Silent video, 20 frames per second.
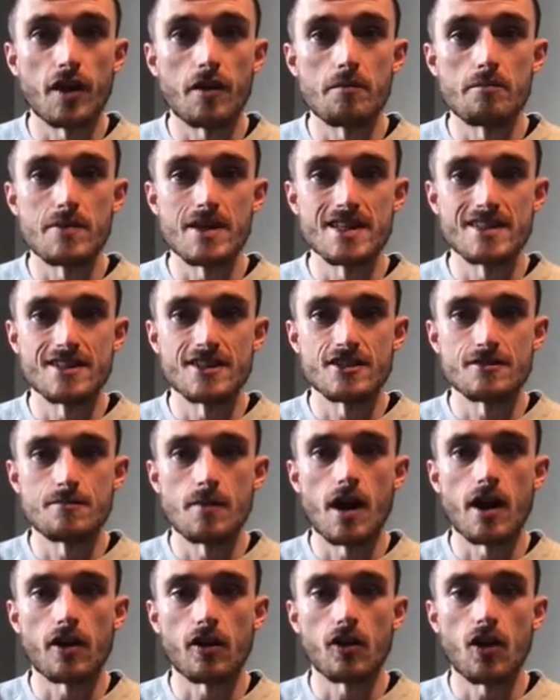business
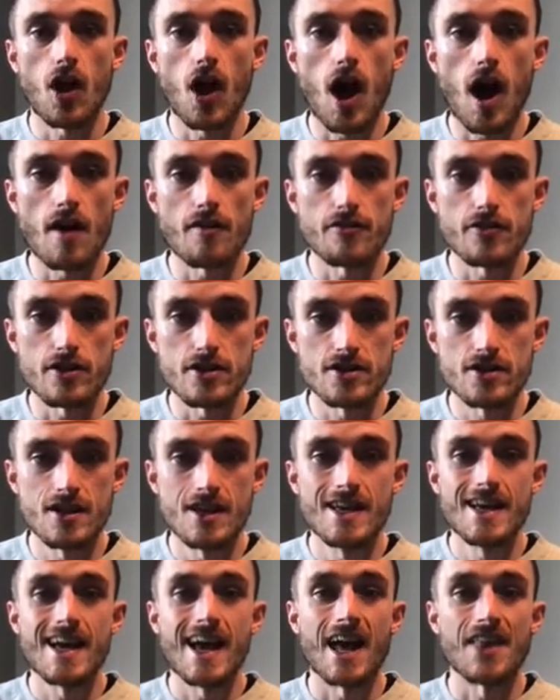model offers.
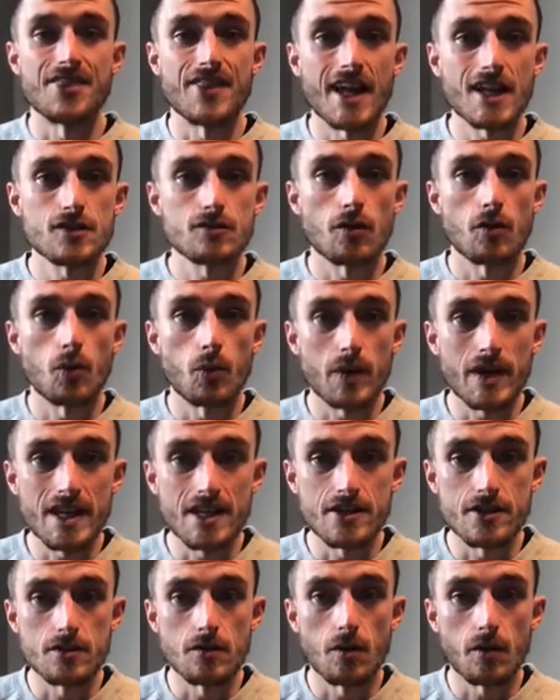And that's what we do,
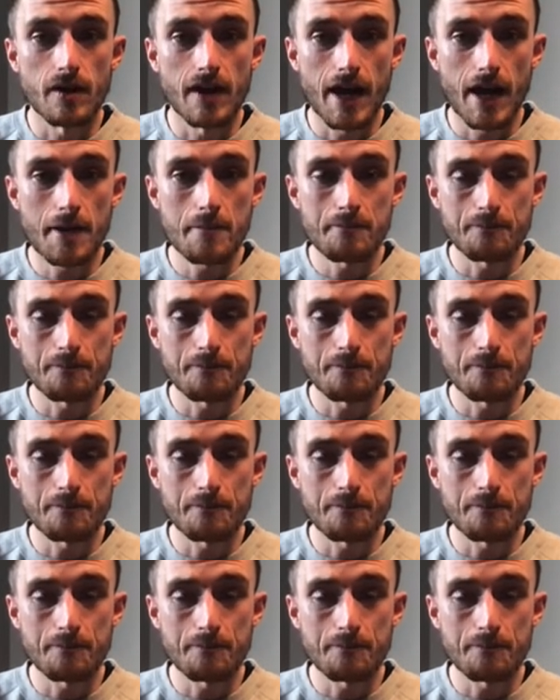okay?